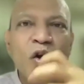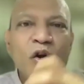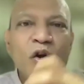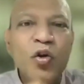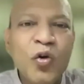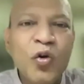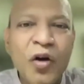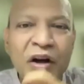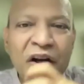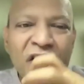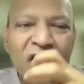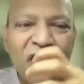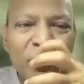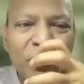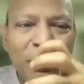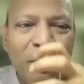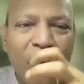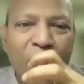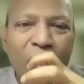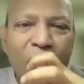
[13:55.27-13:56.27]
you
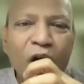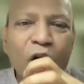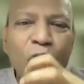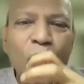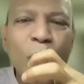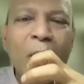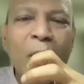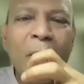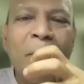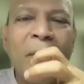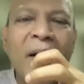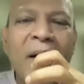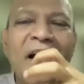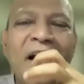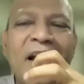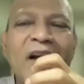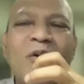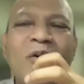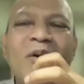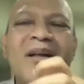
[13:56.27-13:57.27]
respond to a
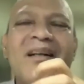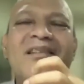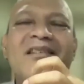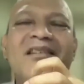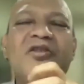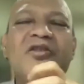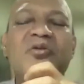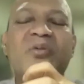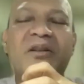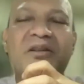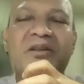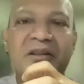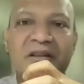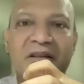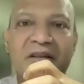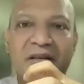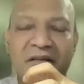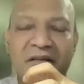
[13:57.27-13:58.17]
particular situation.